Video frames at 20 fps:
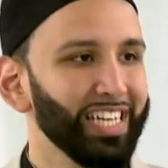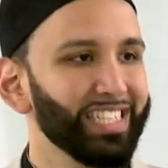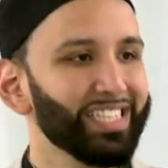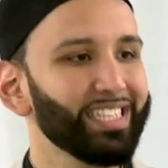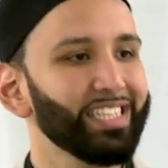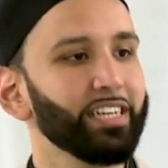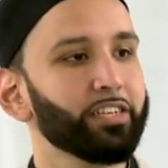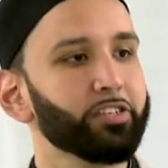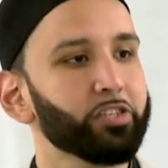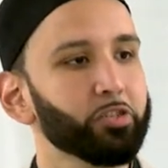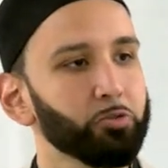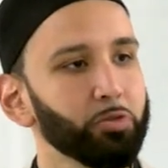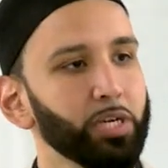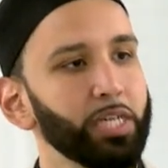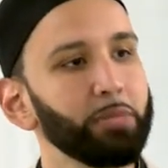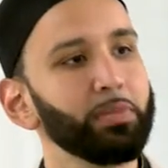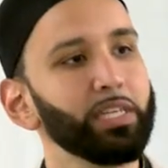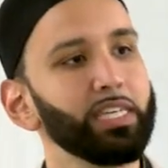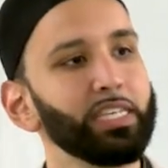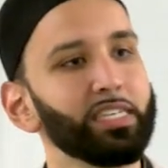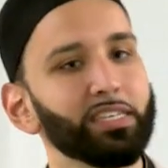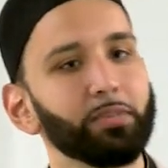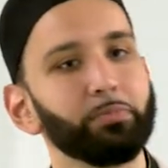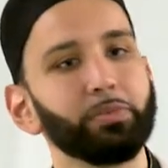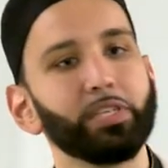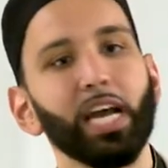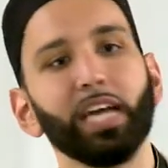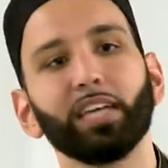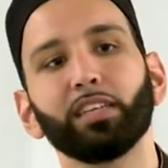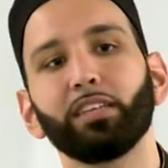It's an extremely
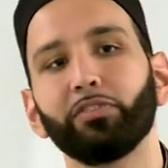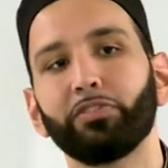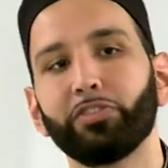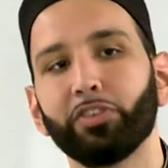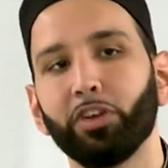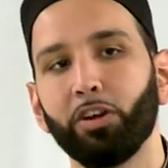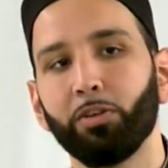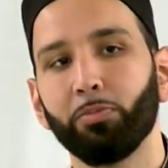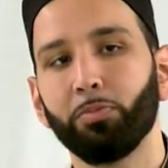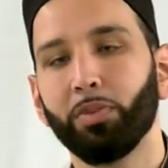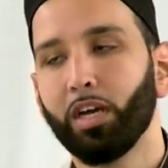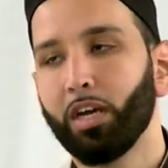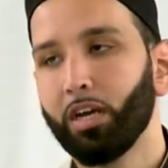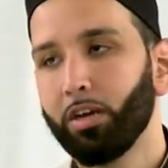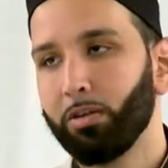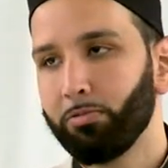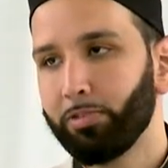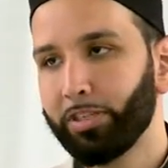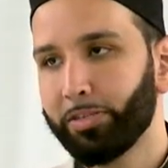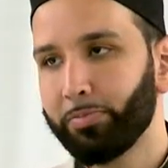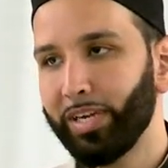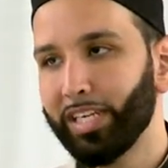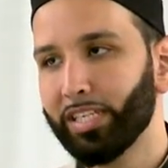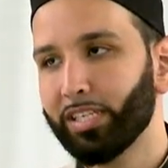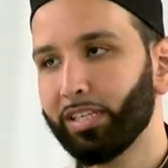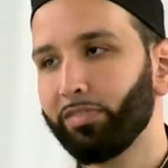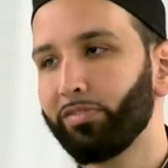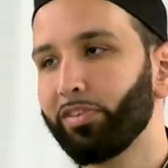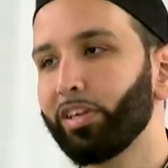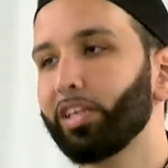subjective term, which
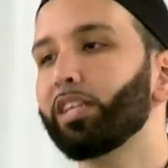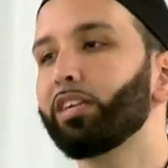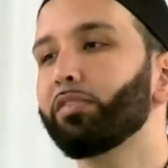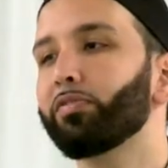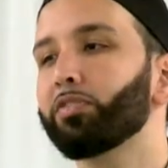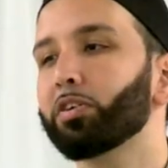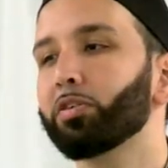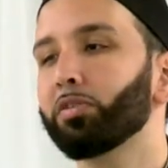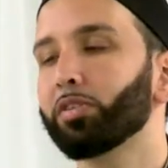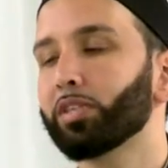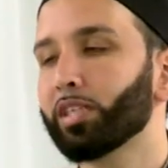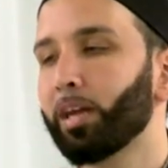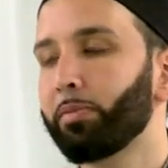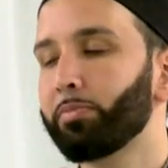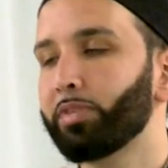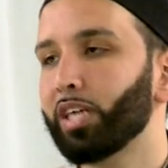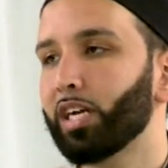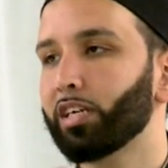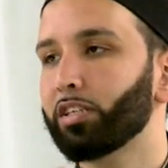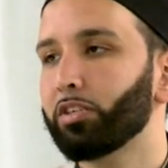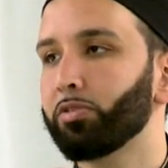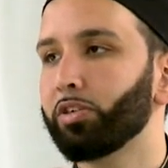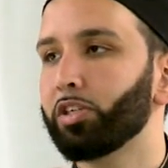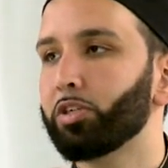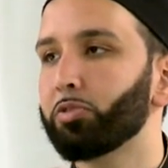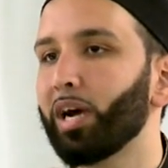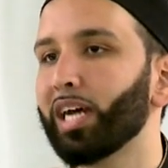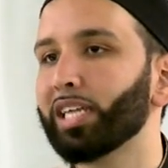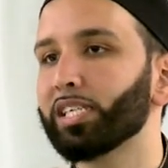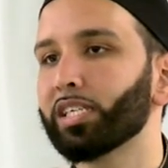makes it a very difficult subject to
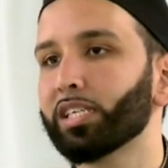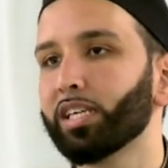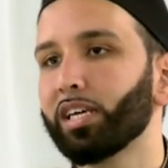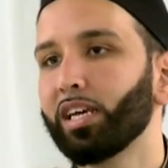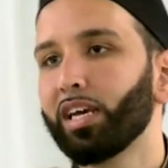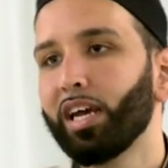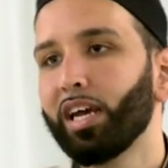address.